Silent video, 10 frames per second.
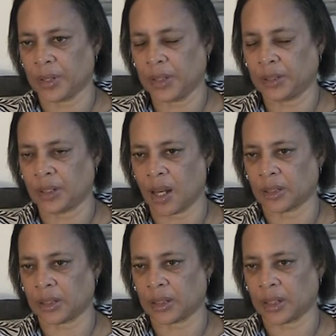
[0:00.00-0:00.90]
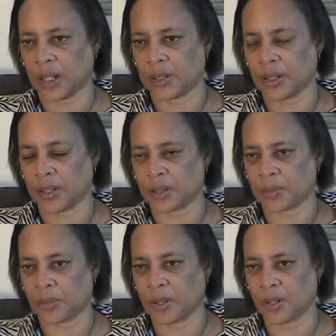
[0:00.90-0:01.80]
He thought that they just
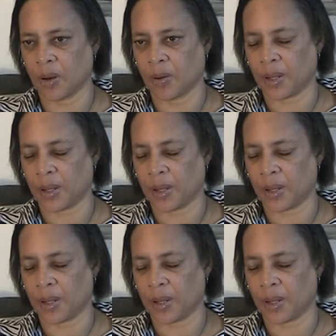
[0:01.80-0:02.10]
would go